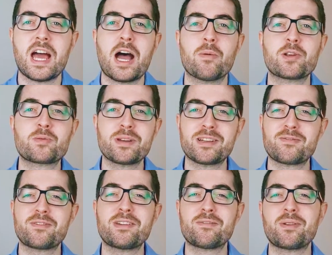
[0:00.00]
which
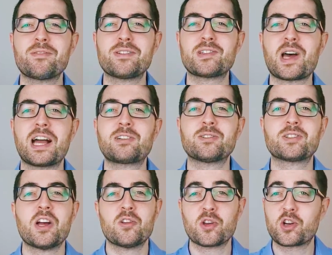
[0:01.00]
we've entitled
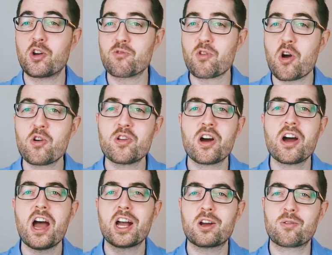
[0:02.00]
the Corona
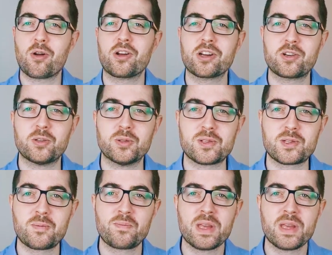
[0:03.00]
Chronicles.